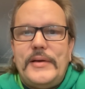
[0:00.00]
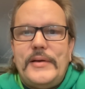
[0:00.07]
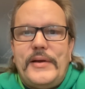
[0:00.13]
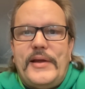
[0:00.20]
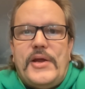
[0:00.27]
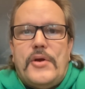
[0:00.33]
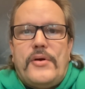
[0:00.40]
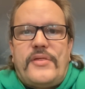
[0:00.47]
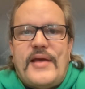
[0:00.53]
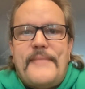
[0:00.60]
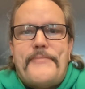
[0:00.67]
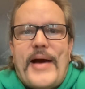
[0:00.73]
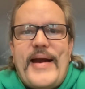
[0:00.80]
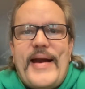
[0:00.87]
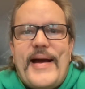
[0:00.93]
you'd
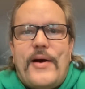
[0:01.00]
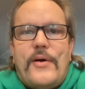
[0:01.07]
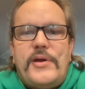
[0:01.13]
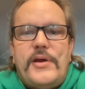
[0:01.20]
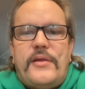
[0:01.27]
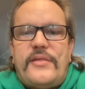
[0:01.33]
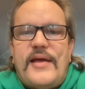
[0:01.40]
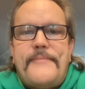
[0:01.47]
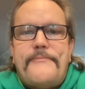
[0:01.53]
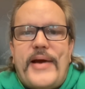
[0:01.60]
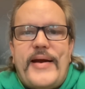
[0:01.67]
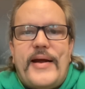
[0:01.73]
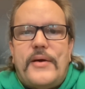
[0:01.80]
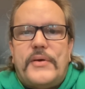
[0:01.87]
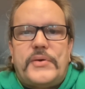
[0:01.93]
think by
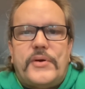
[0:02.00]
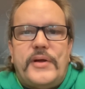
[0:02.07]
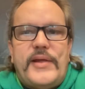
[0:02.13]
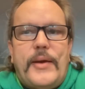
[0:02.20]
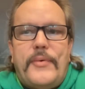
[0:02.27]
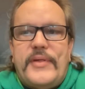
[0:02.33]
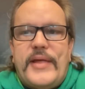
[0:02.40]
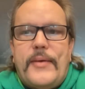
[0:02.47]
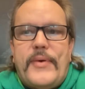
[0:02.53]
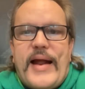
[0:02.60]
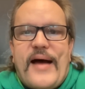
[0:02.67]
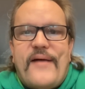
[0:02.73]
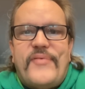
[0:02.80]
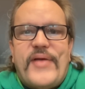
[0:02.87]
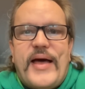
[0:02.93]
now, they would
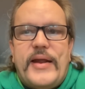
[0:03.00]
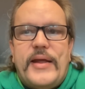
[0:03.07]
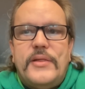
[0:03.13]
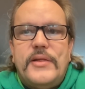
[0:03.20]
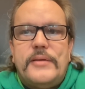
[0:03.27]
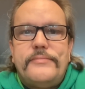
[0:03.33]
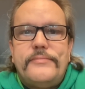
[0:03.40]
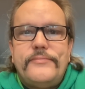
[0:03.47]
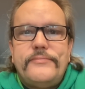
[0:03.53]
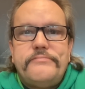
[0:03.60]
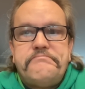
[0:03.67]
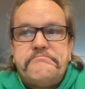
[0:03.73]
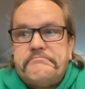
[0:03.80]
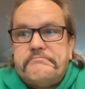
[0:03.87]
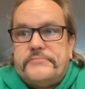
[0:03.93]
have that in them.
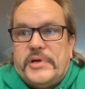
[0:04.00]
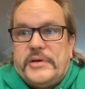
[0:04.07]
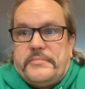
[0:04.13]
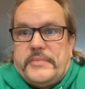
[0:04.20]
But